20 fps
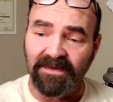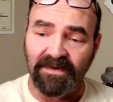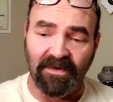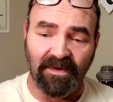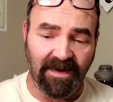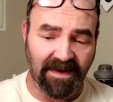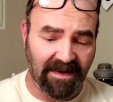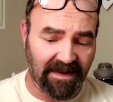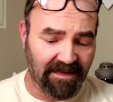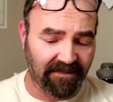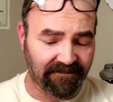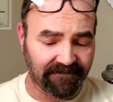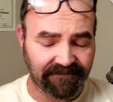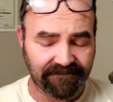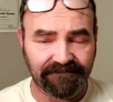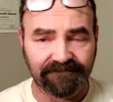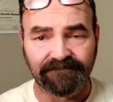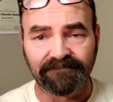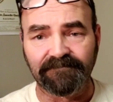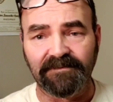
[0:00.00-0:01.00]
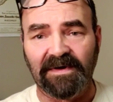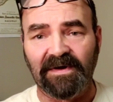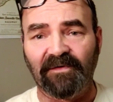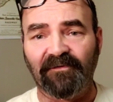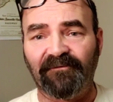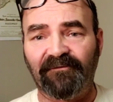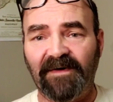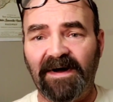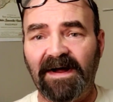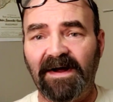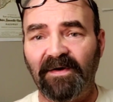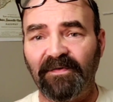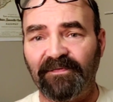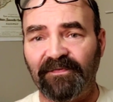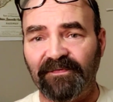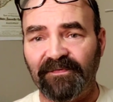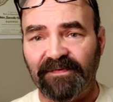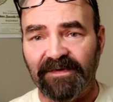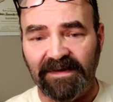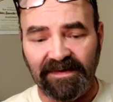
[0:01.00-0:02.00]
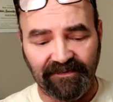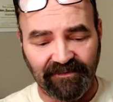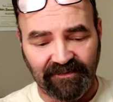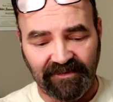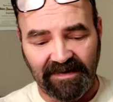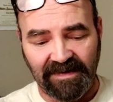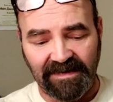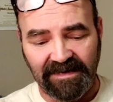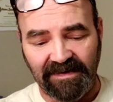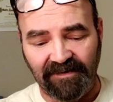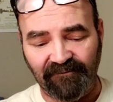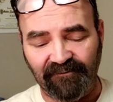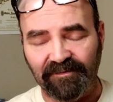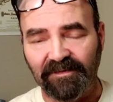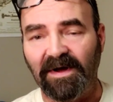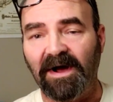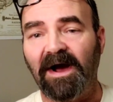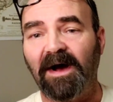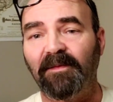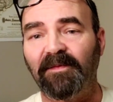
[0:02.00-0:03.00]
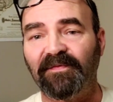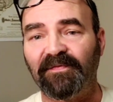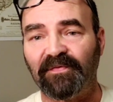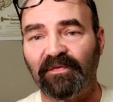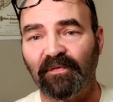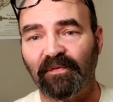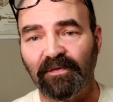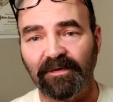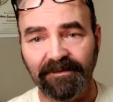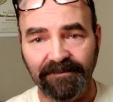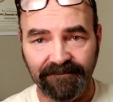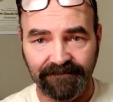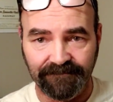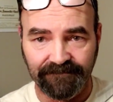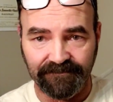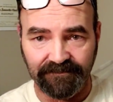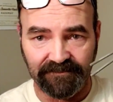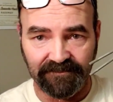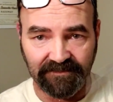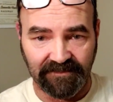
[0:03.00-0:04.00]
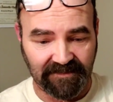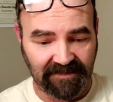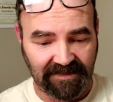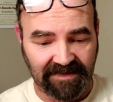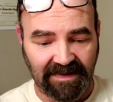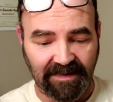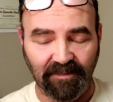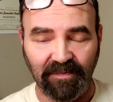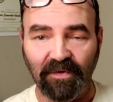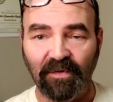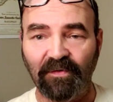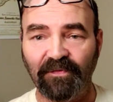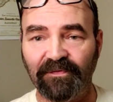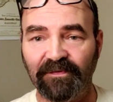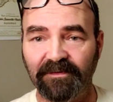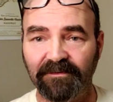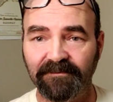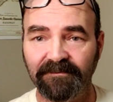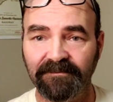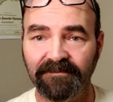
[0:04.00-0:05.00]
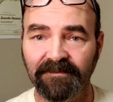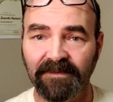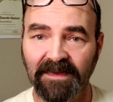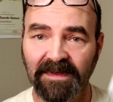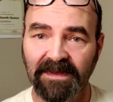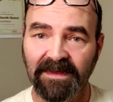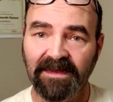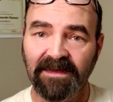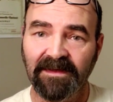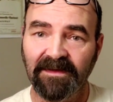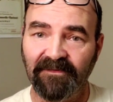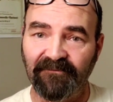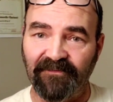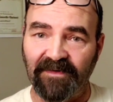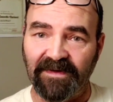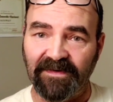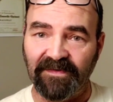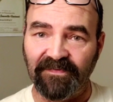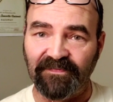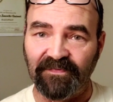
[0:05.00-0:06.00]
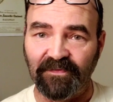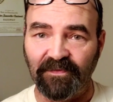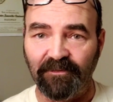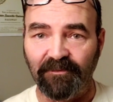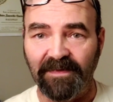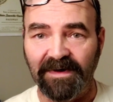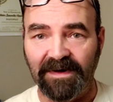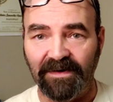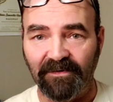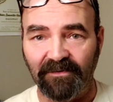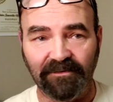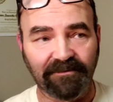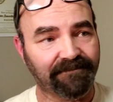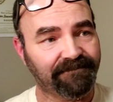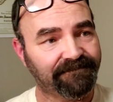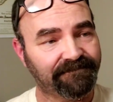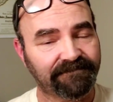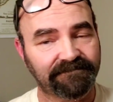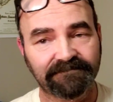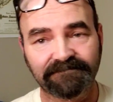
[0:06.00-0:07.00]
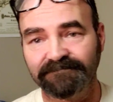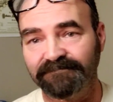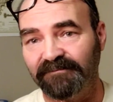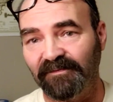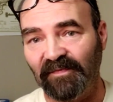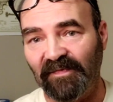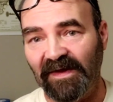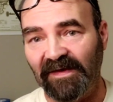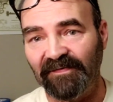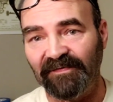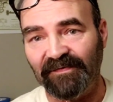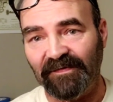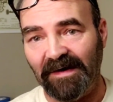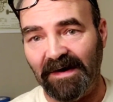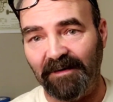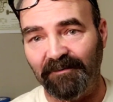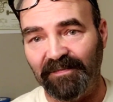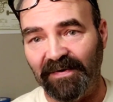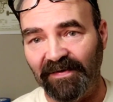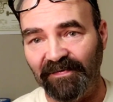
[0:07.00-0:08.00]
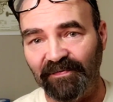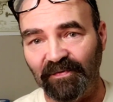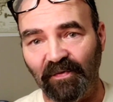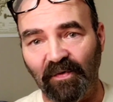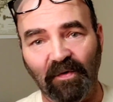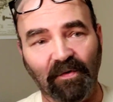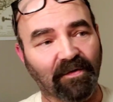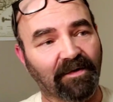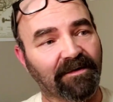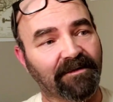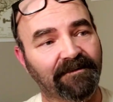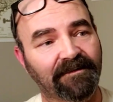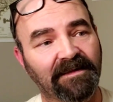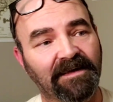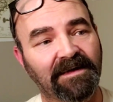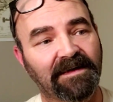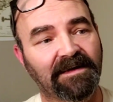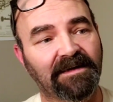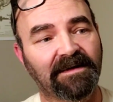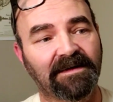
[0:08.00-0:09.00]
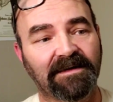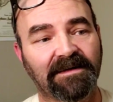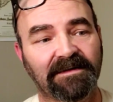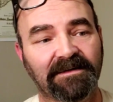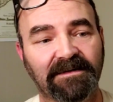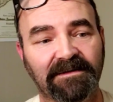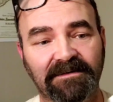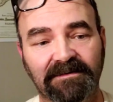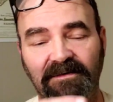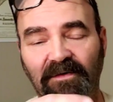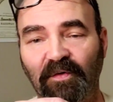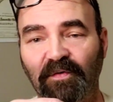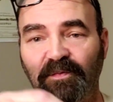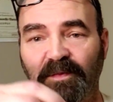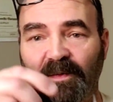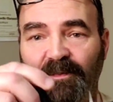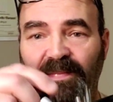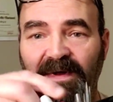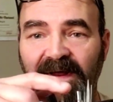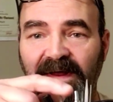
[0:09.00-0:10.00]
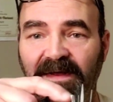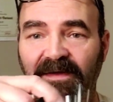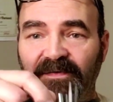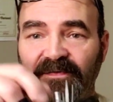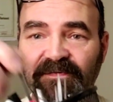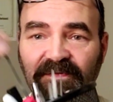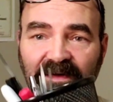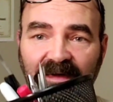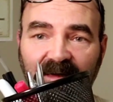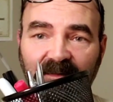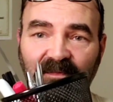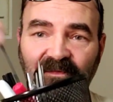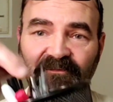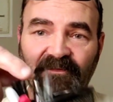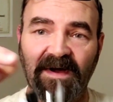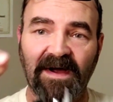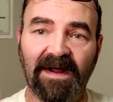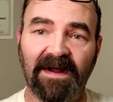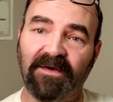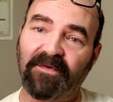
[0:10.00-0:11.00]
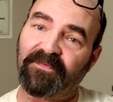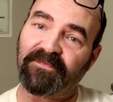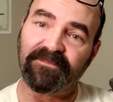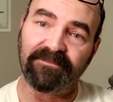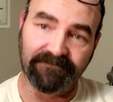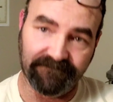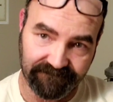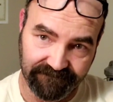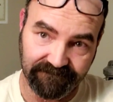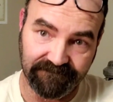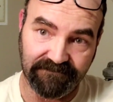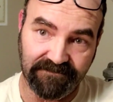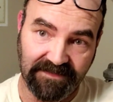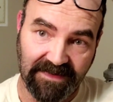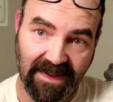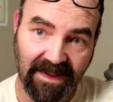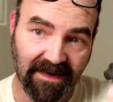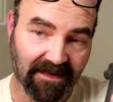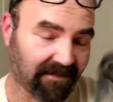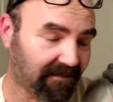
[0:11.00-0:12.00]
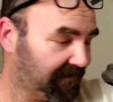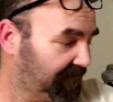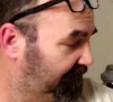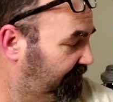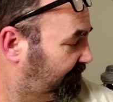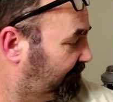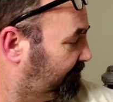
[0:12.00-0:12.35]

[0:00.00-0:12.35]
You know, I got metal files and things that I get from the hobby store. I keep losing them. Found this little metal desktop pencil holder. Holds my pens and my files. Dollar.